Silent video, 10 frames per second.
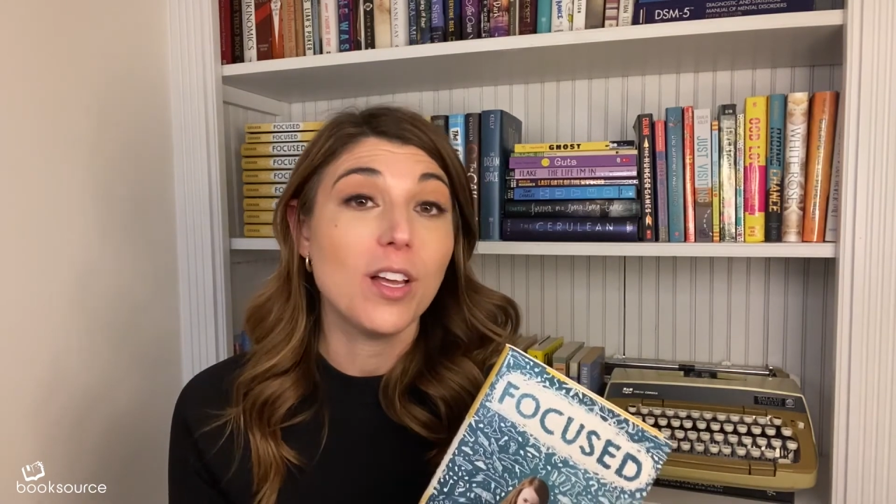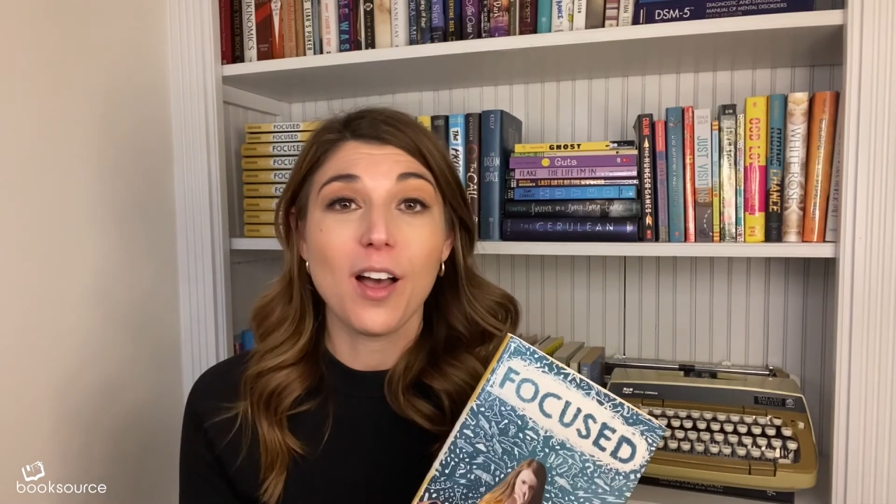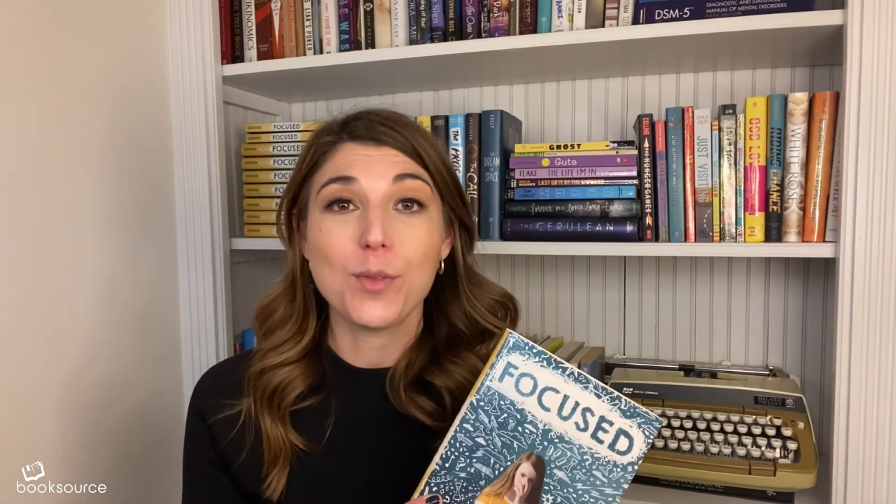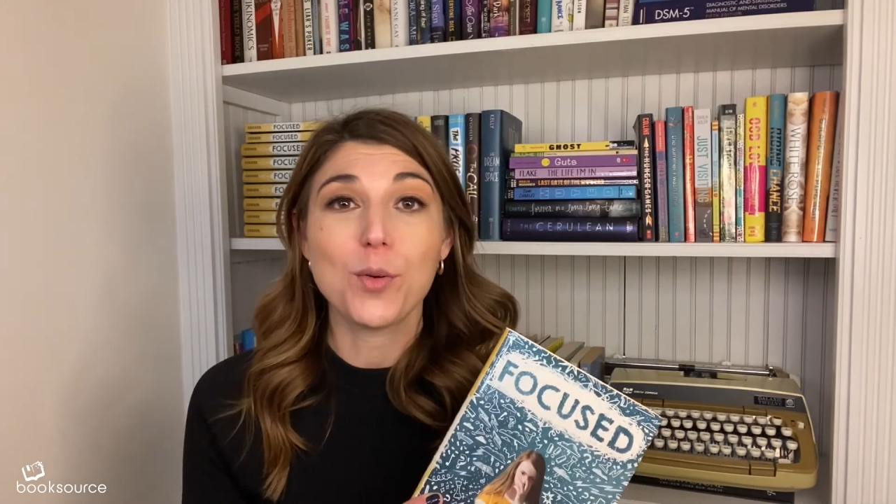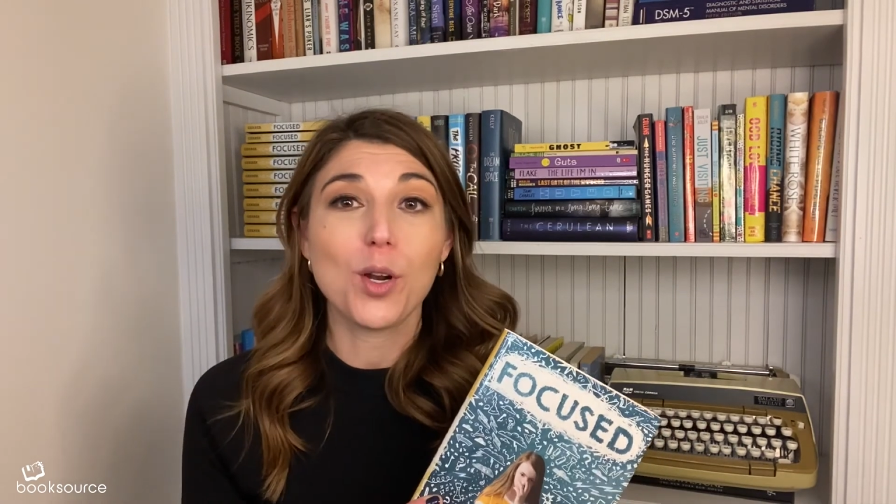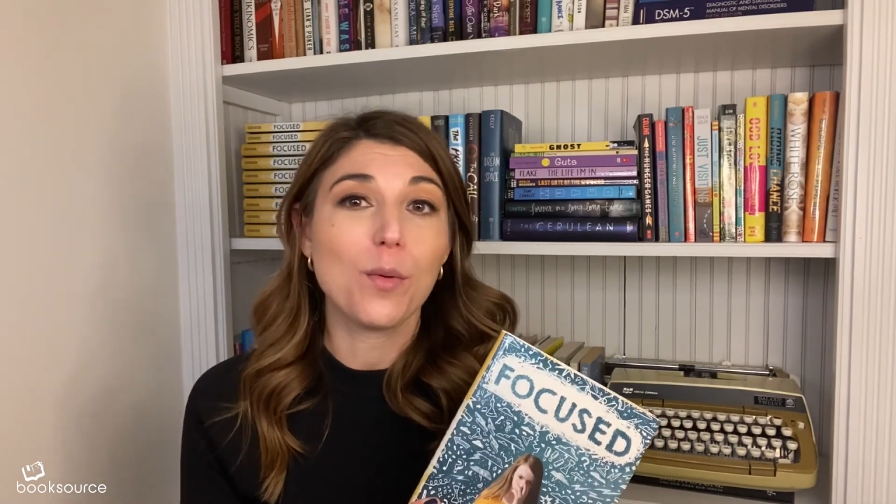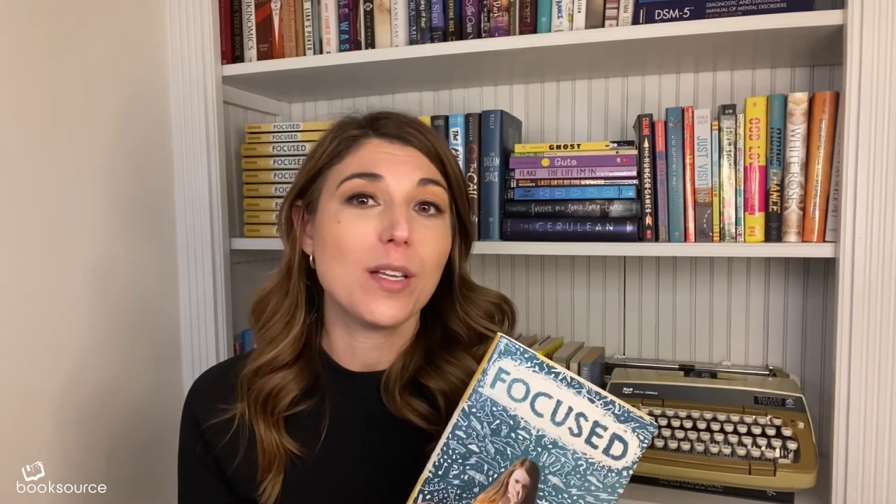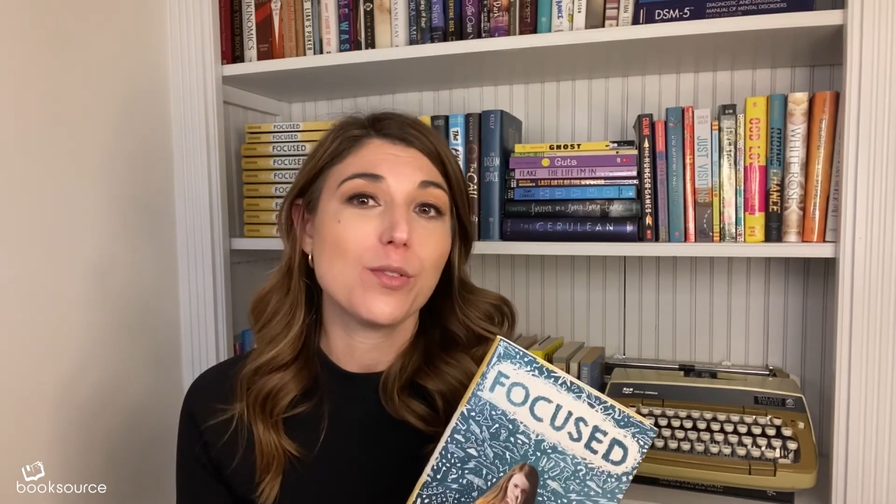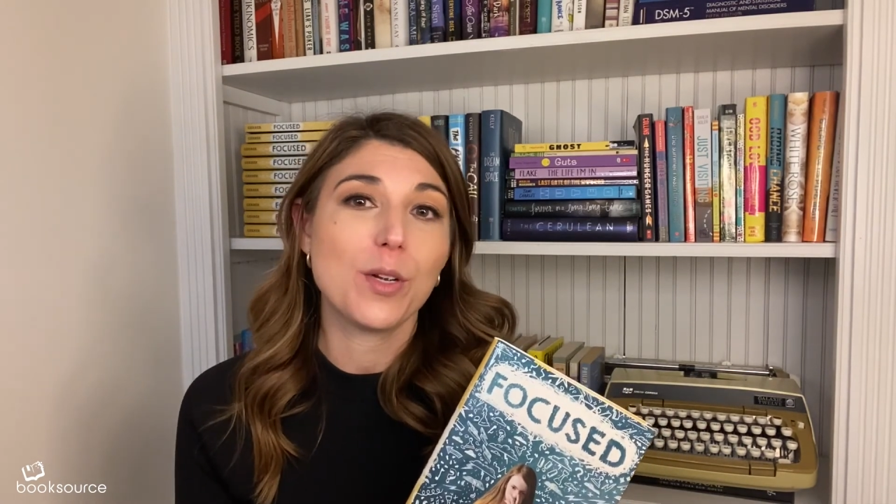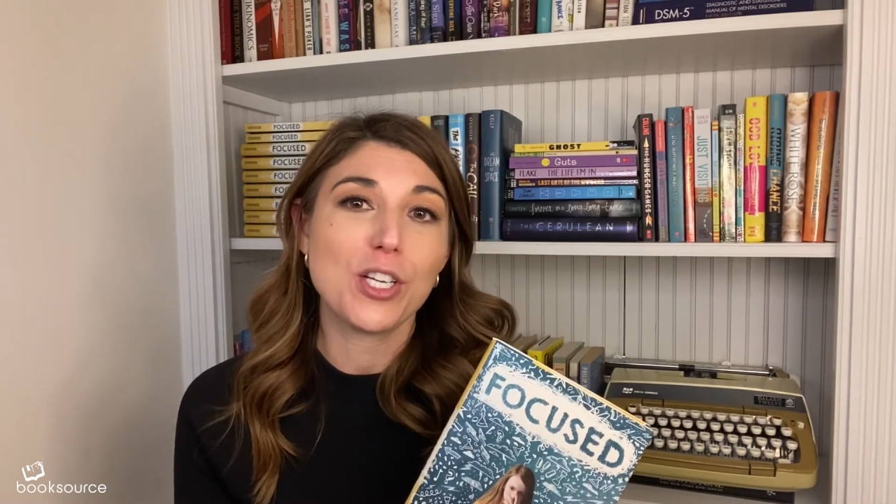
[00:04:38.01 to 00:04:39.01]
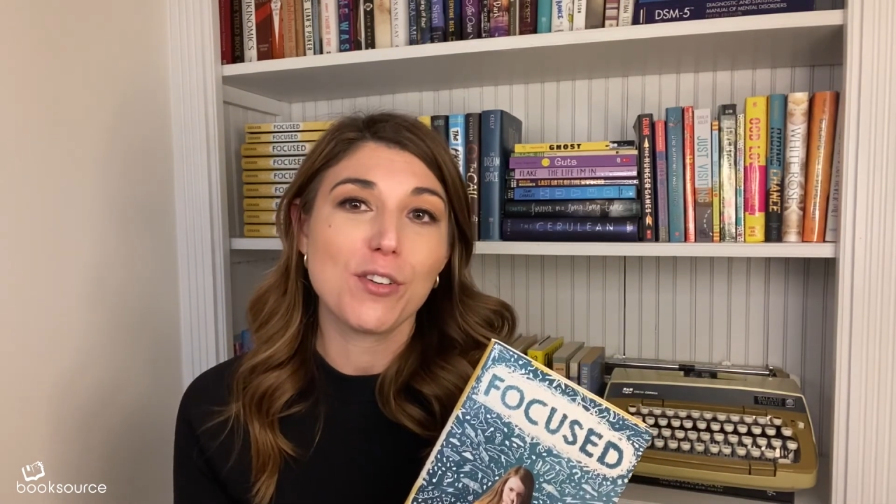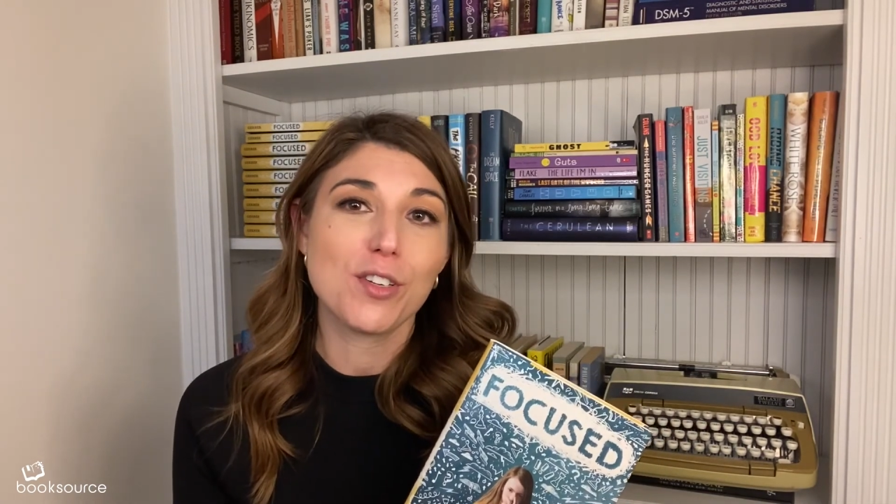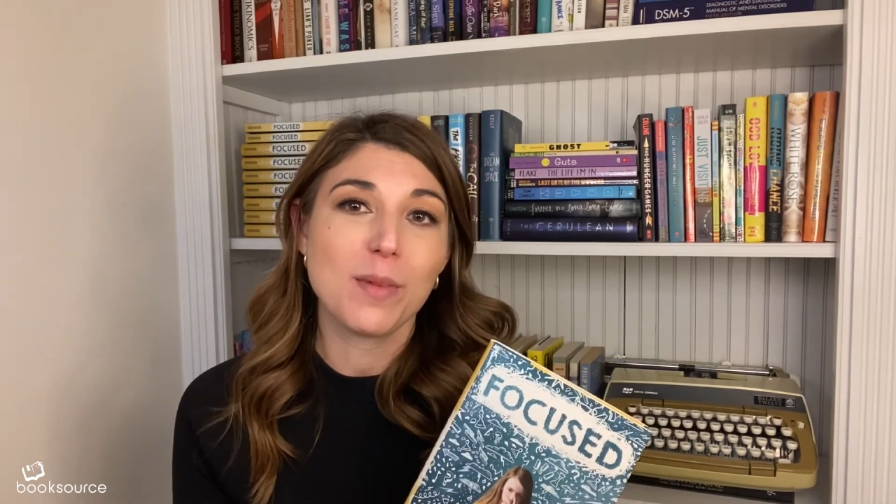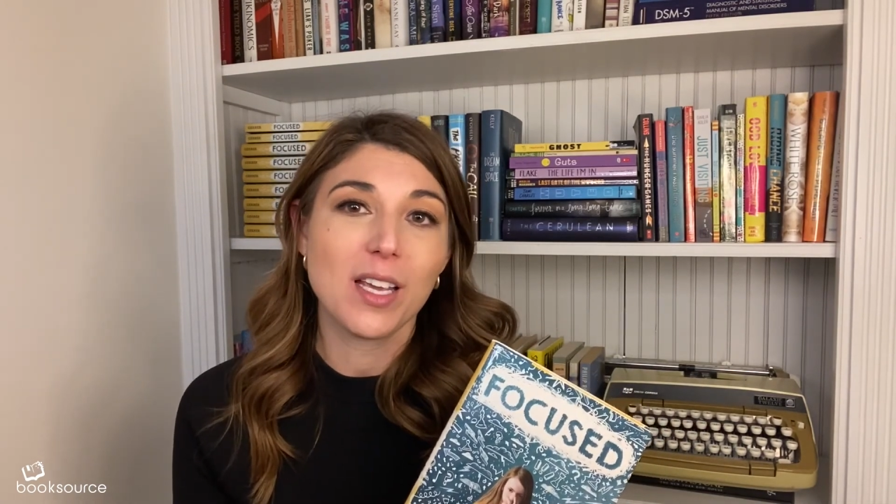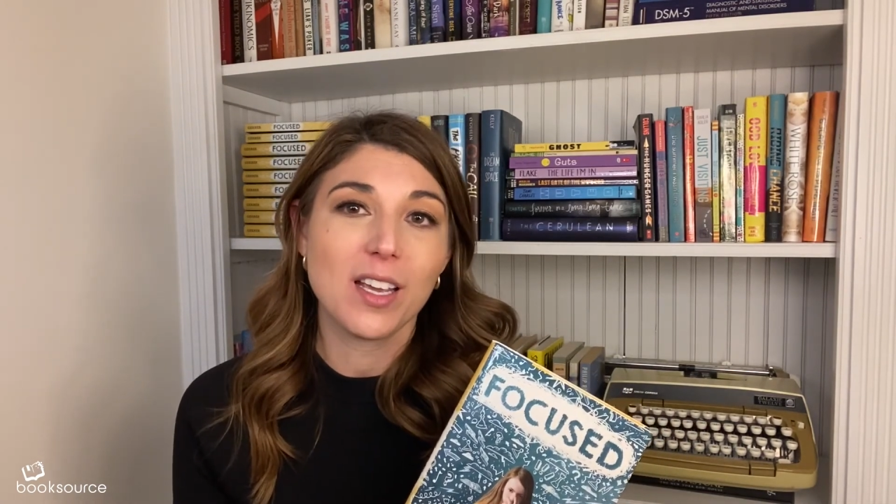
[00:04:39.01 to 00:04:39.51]
You can always reach out to
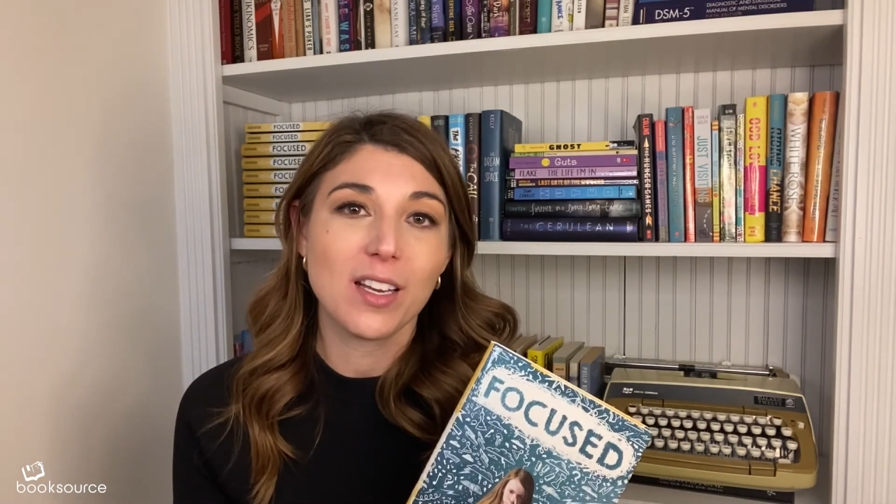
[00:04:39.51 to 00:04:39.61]
me